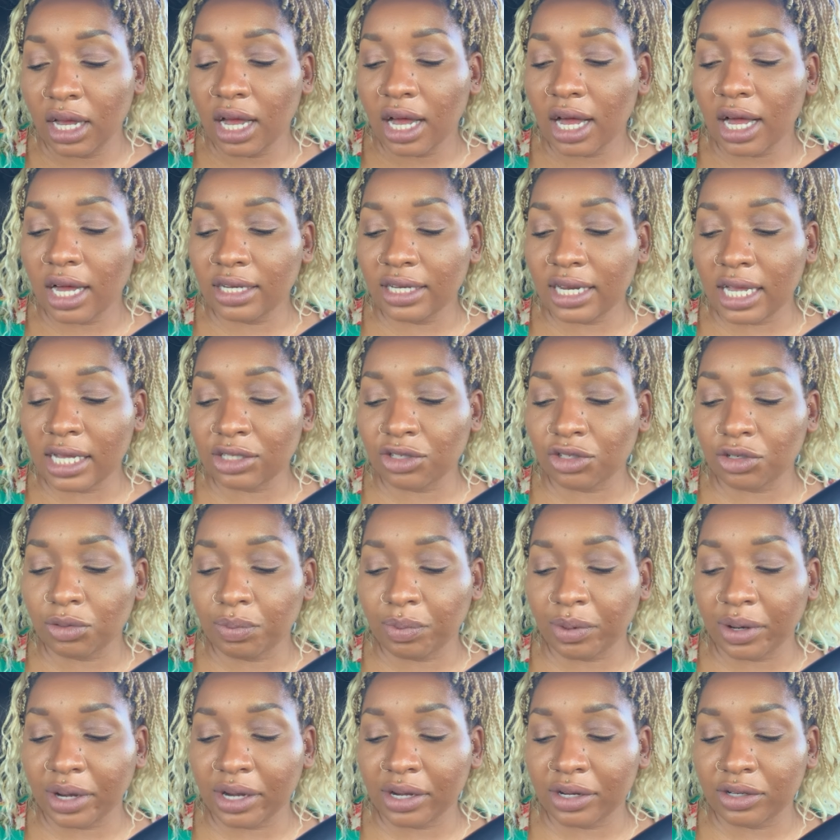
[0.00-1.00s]
Unanswered
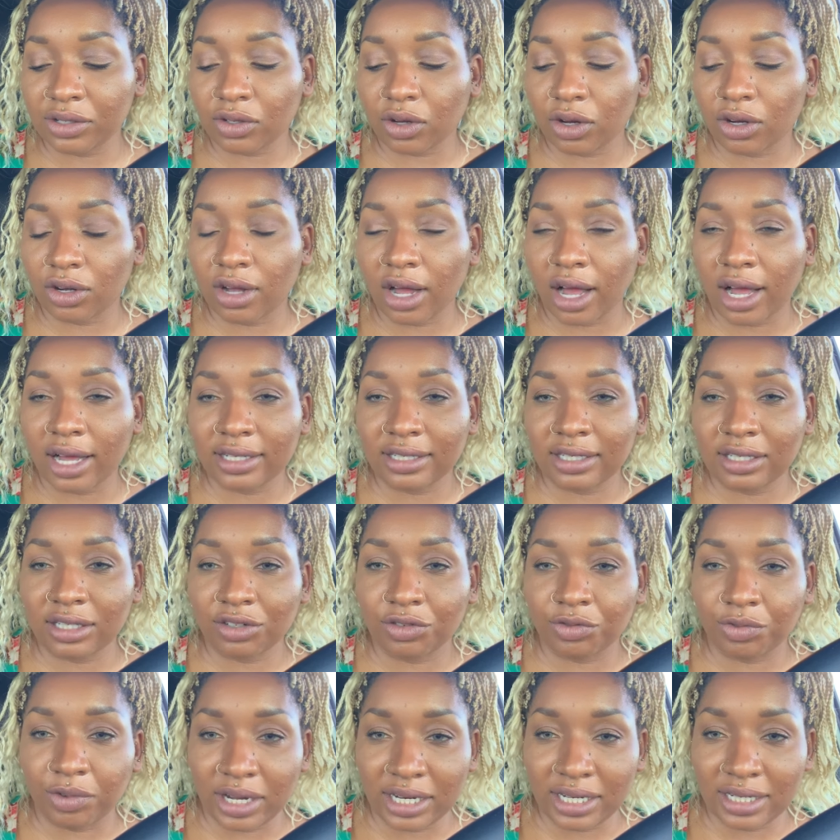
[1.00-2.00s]
prayers are God's
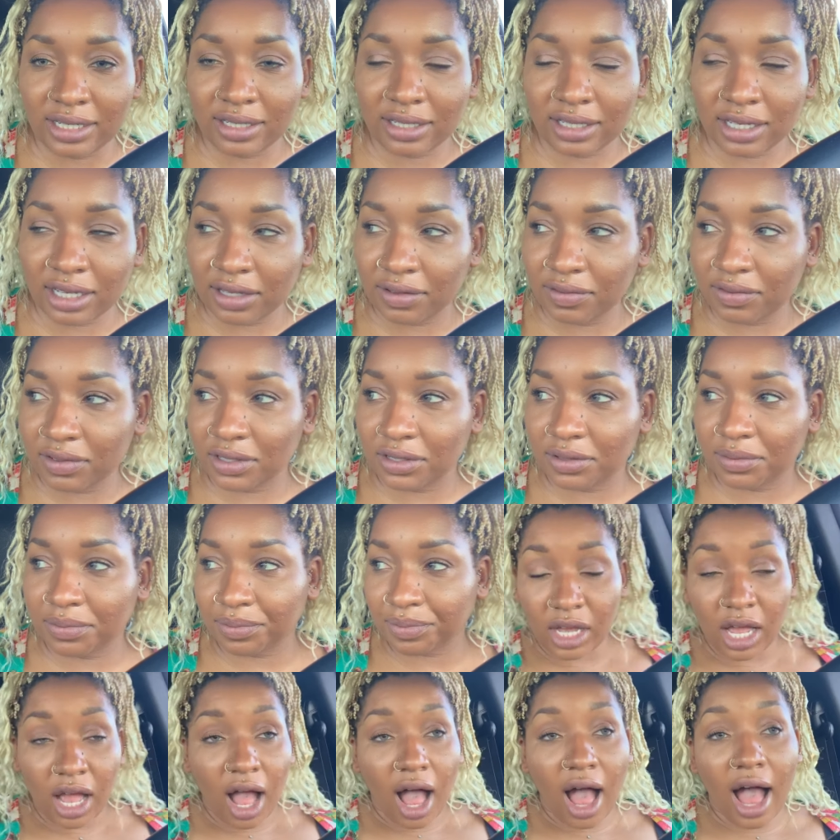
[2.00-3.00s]
greatest gifts.
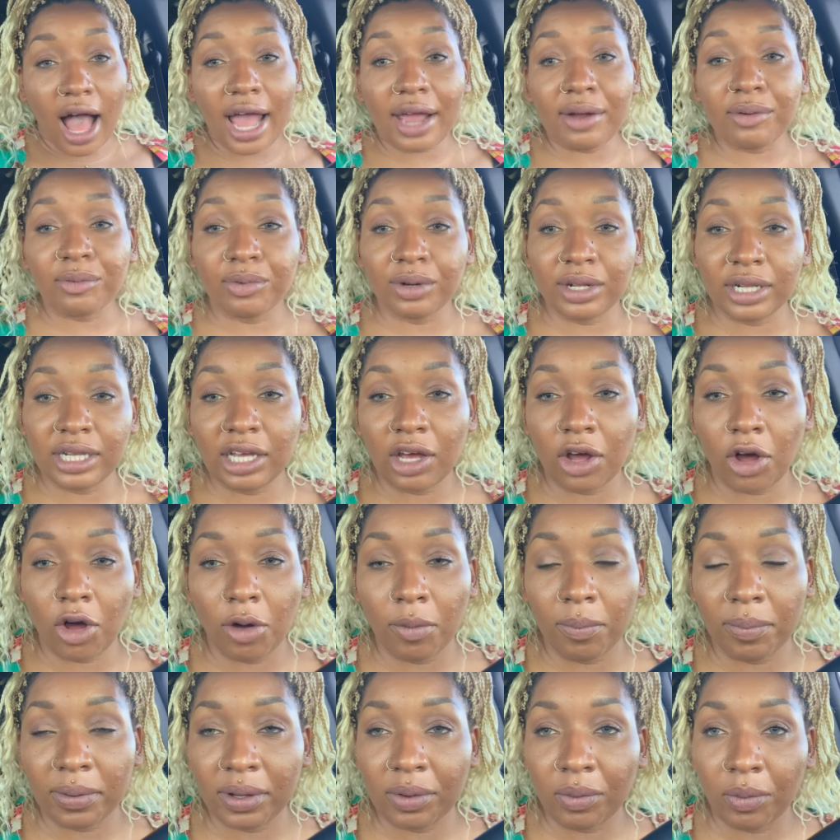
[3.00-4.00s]
I really
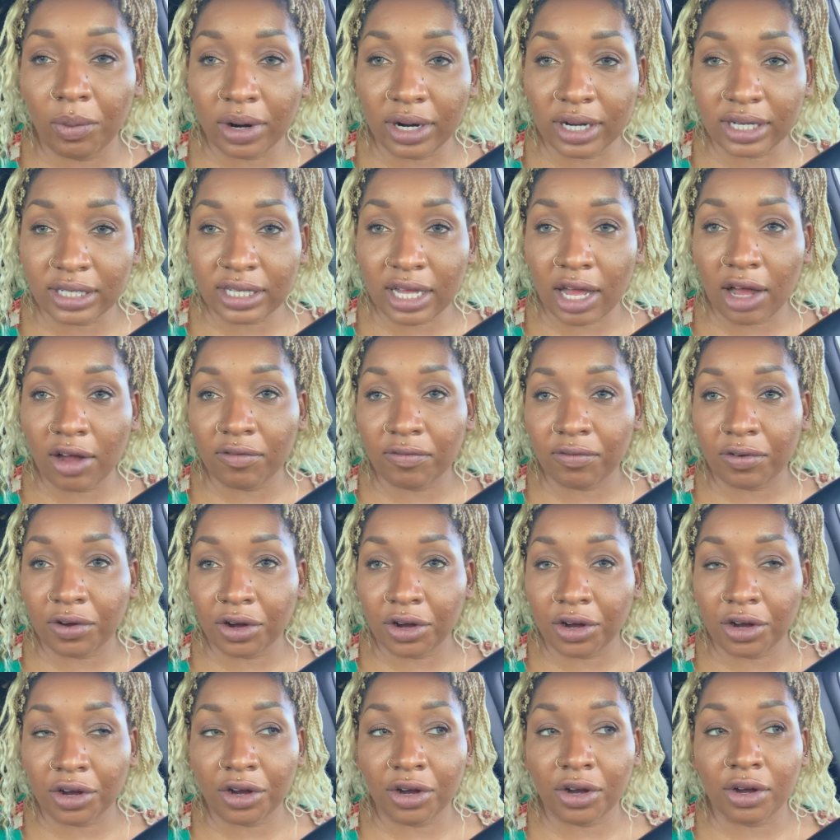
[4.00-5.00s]
hope it works out for
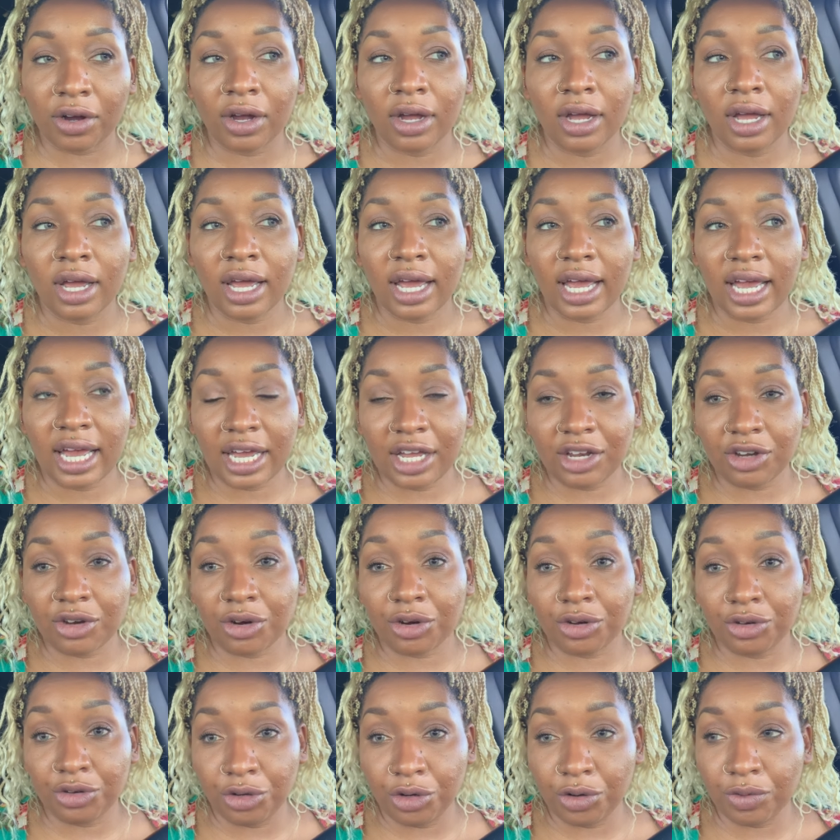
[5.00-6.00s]
her and
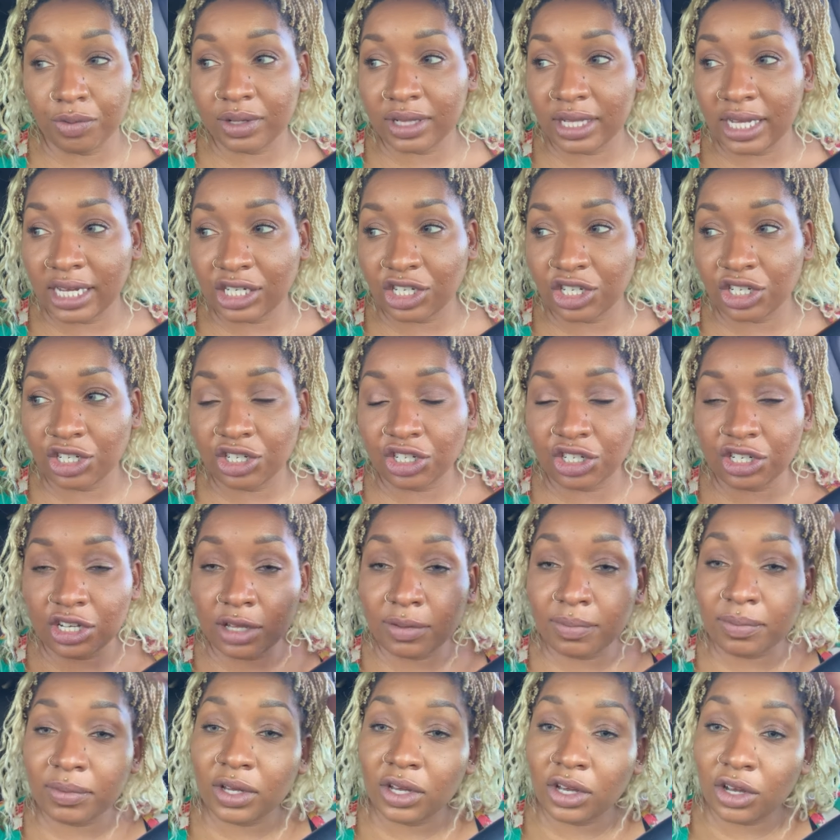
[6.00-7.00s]
her new
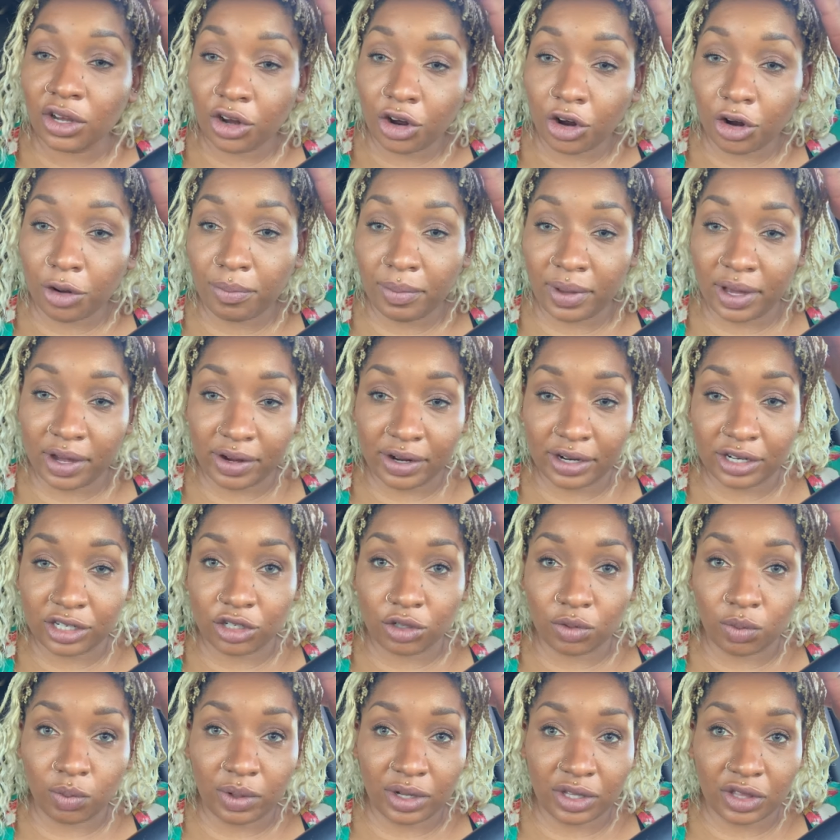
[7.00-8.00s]
relationship, her
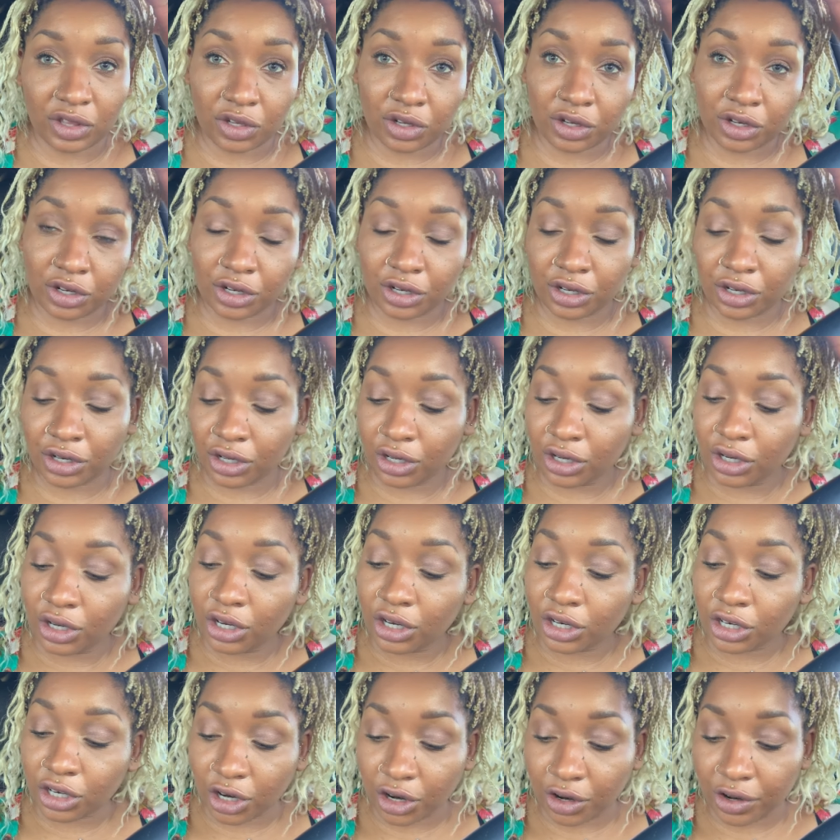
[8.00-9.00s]
marriage with her
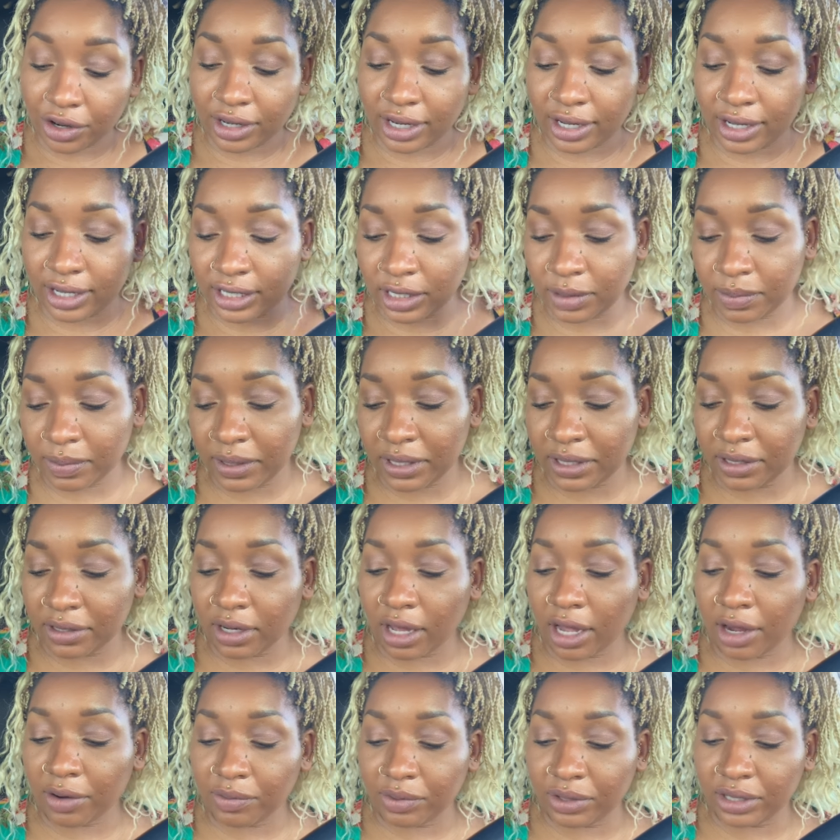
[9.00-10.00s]
current husband.
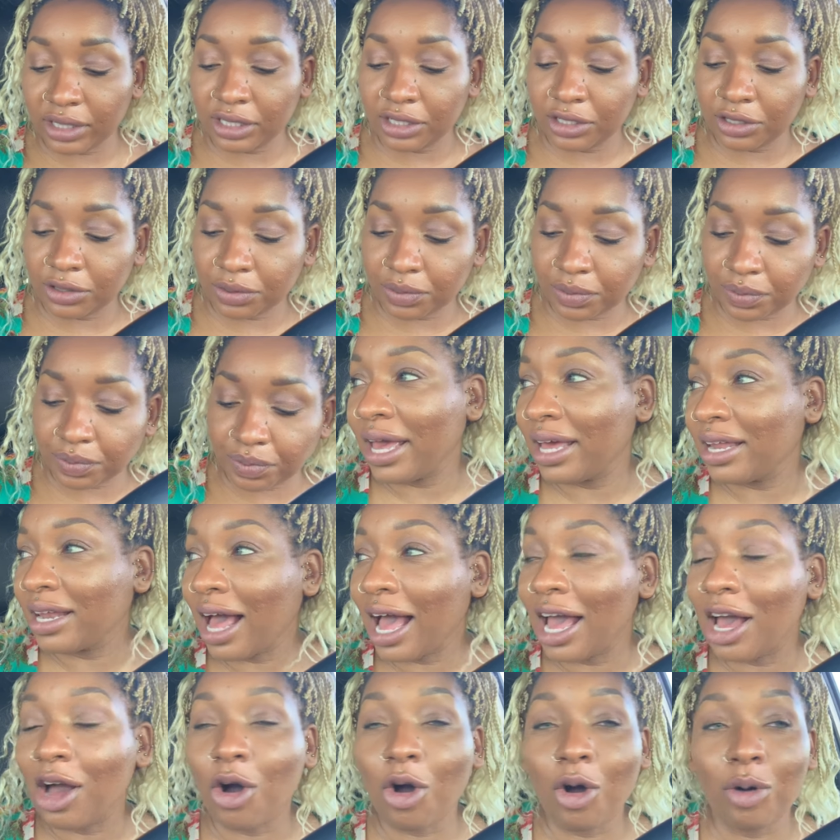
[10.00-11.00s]
I really do. And
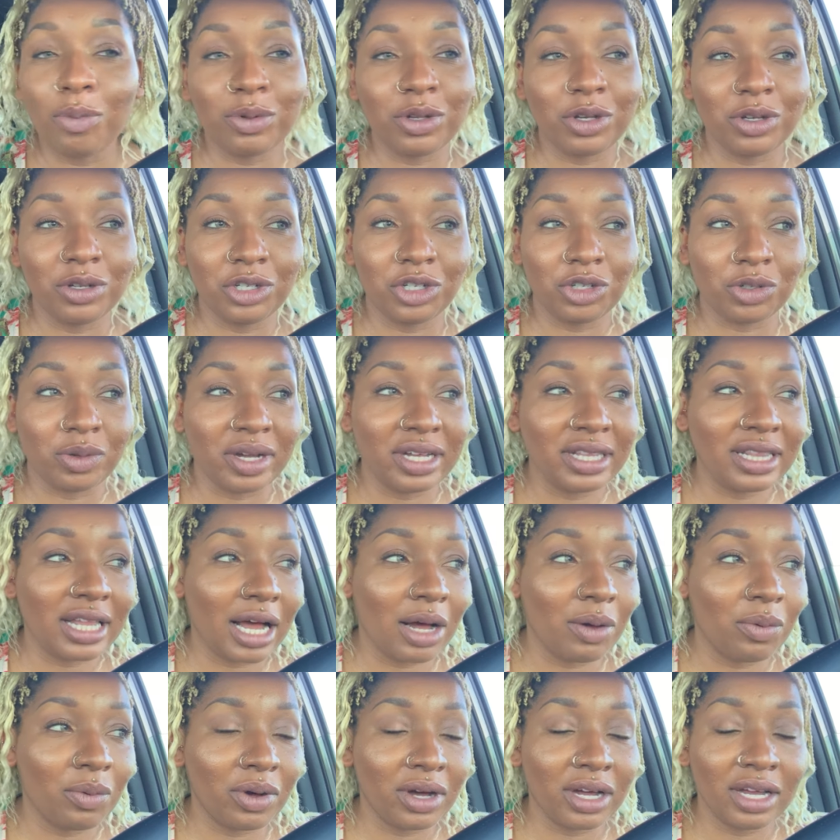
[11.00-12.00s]
I hope you enjoyed
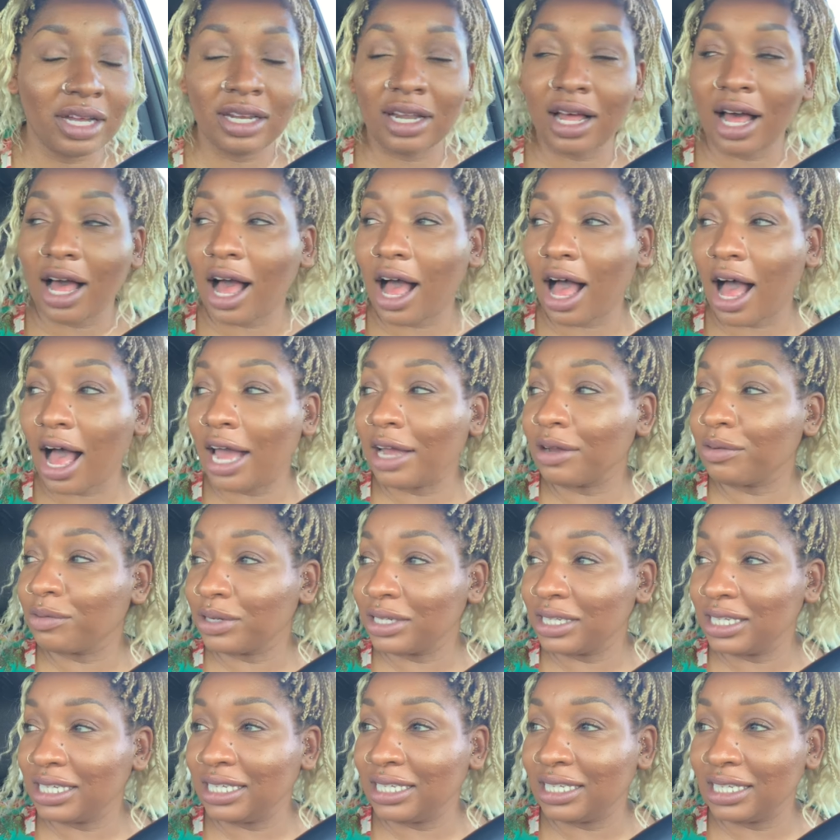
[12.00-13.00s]
that one. I
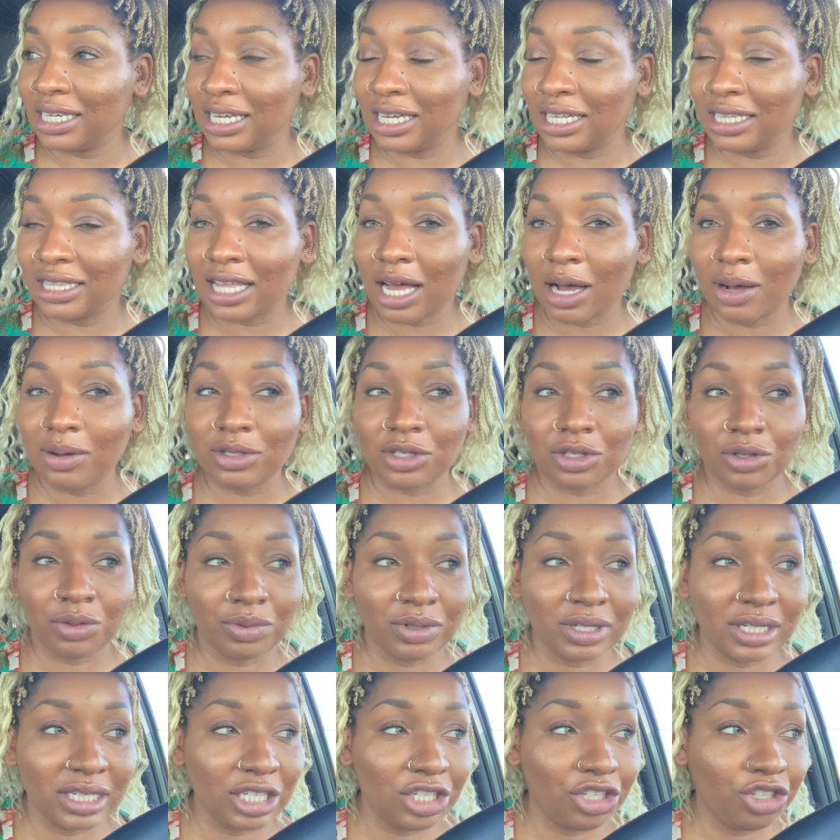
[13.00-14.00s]
really did. That was a
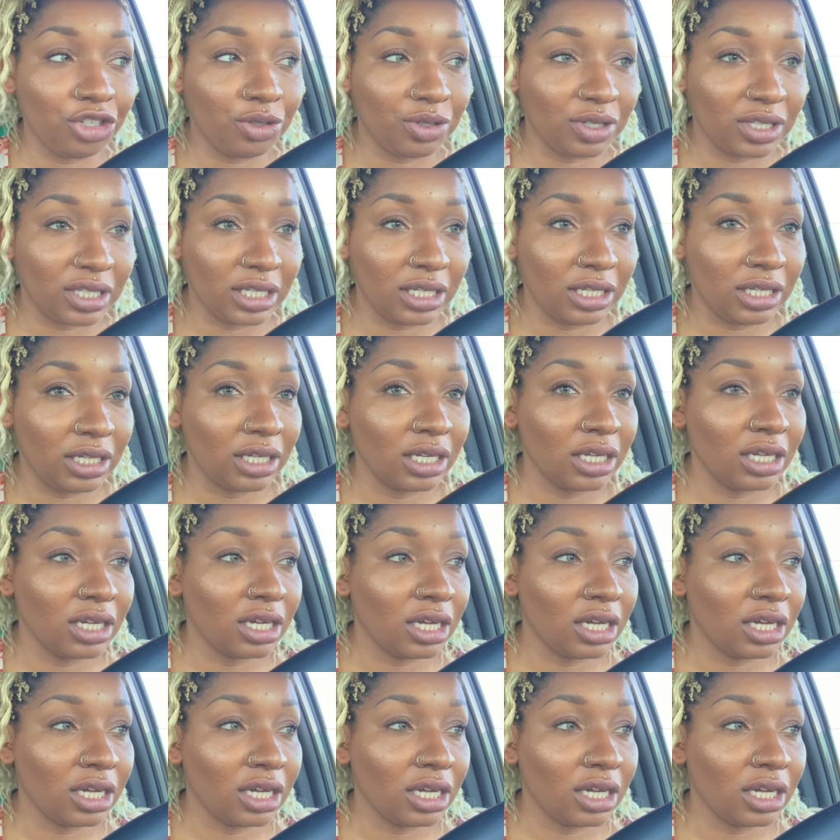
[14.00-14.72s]
really juicy